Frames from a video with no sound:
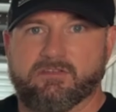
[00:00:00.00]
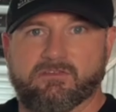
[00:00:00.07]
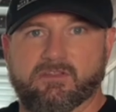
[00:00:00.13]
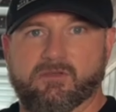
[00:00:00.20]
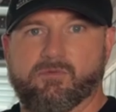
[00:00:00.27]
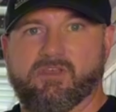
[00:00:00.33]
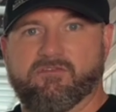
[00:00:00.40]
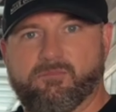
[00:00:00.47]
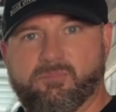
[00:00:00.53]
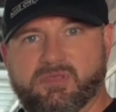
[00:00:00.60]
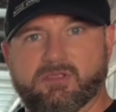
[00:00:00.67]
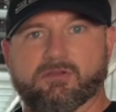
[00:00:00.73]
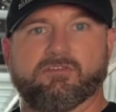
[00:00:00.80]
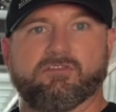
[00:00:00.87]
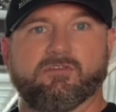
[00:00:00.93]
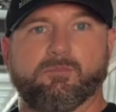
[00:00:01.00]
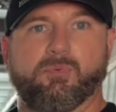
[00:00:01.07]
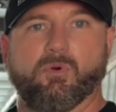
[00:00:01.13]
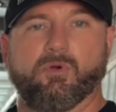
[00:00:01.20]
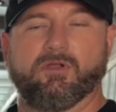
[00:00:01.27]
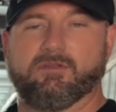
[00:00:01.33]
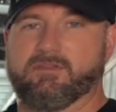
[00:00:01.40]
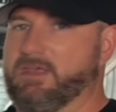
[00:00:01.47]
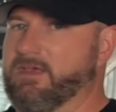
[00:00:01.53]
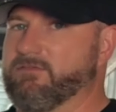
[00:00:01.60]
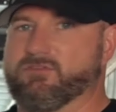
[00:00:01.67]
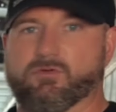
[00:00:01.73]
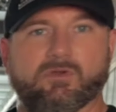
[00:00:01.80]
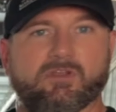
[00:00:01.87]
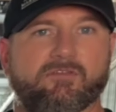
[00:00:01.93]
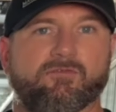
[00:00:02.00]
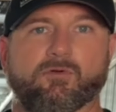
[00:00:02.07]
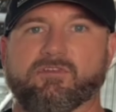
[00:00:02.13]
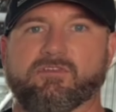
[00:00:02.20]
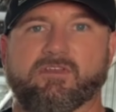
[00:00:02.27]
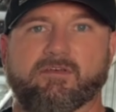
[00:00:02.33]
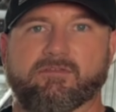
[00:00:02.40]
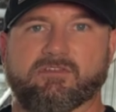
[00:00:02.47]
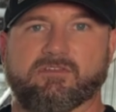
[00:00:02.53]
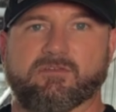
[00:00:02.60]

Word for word: so that we have peer support, they have 24 7